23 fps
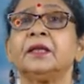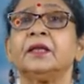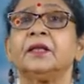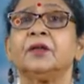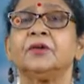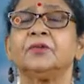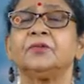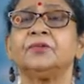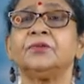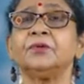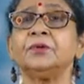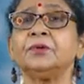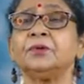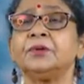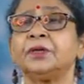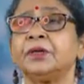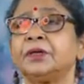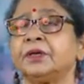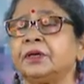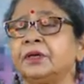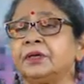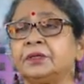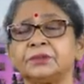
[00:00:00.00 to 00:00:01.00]
food
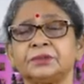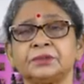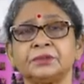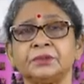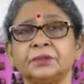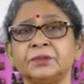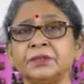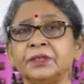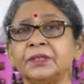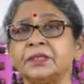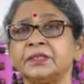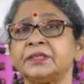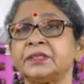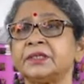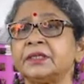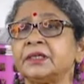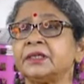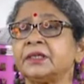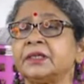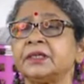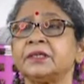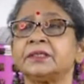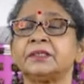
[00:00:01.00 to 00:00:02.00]

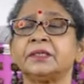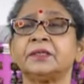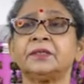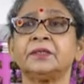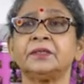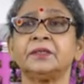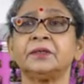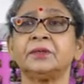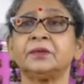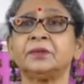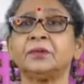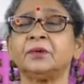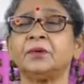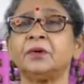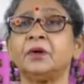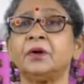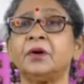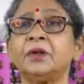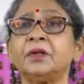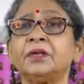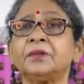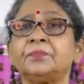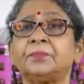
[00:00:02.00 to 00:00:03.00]
storages, and
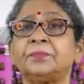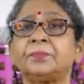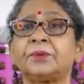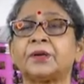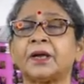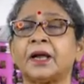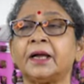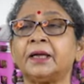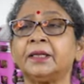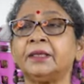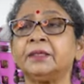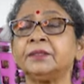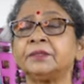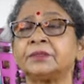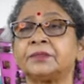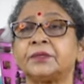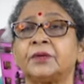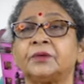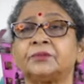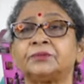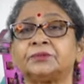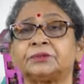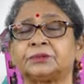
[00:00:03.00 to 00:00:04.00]
all kinds of
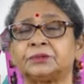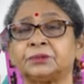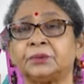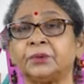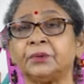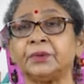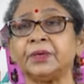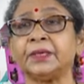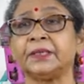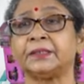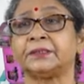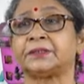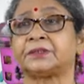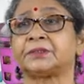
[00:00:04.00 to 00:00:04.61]
storage,